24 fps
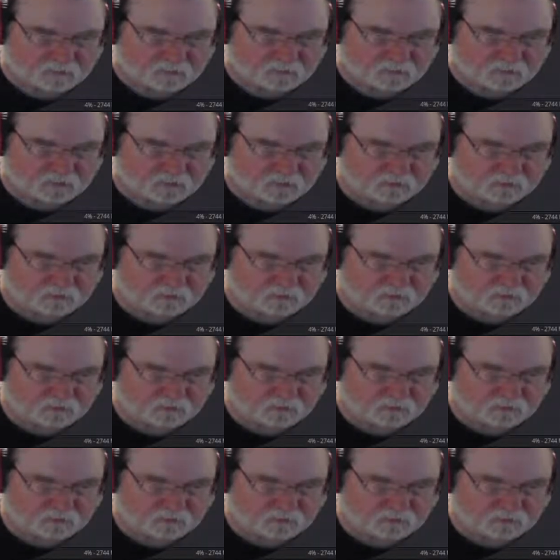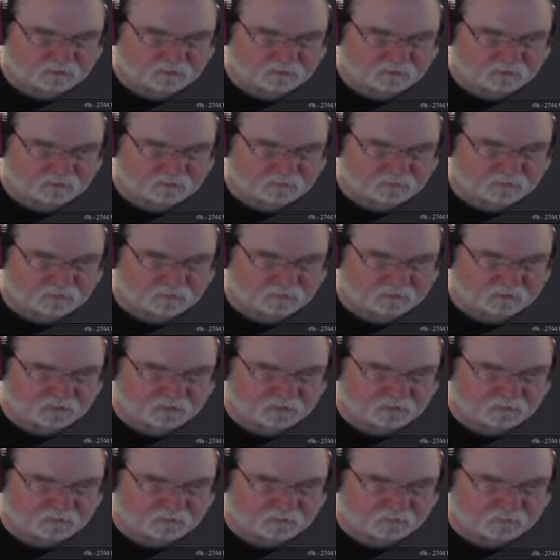Paint 3 and
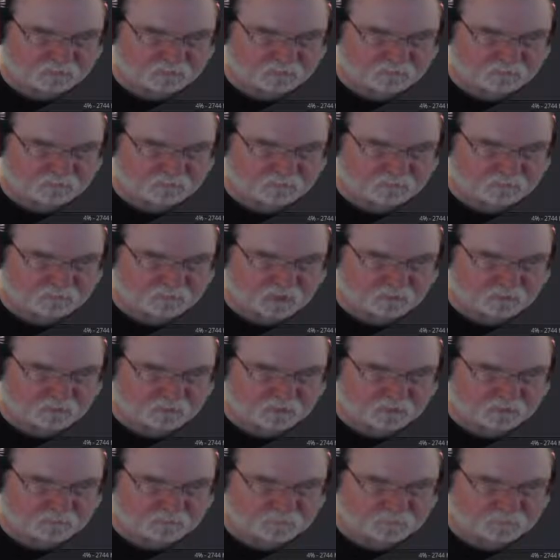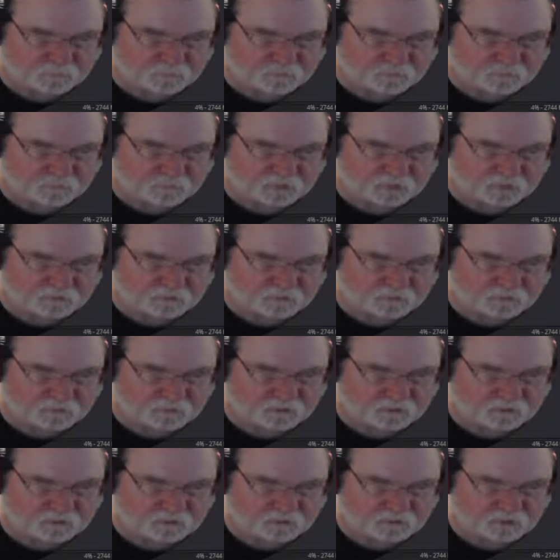Paint 4 and Paint
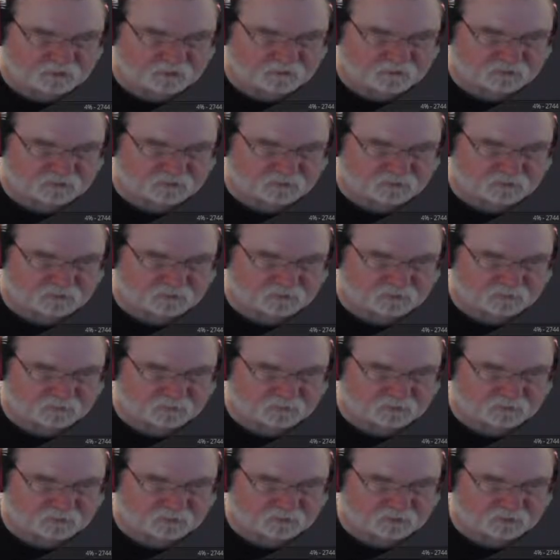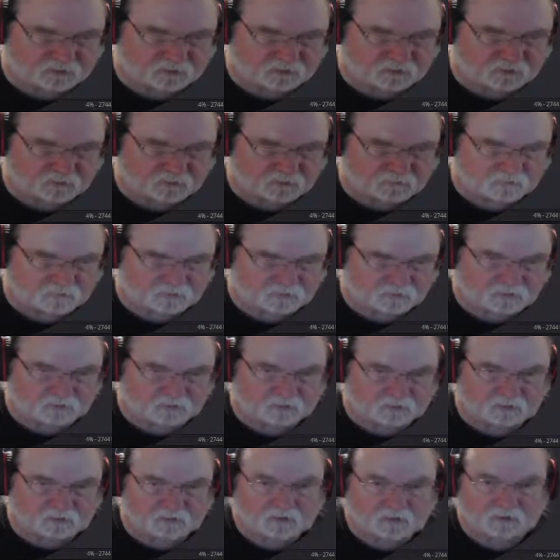3? It's not showing up, it's red over to
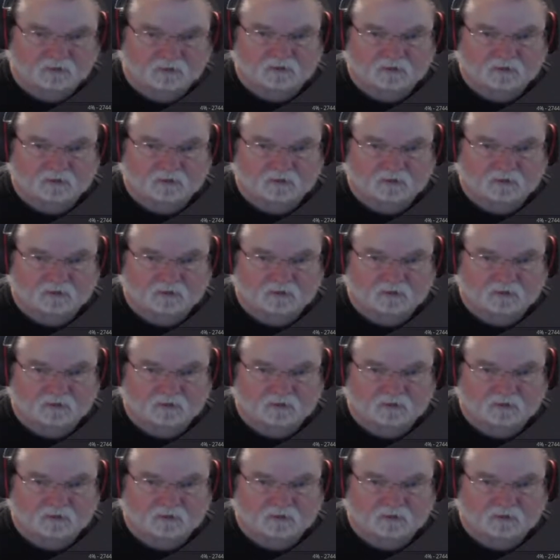here.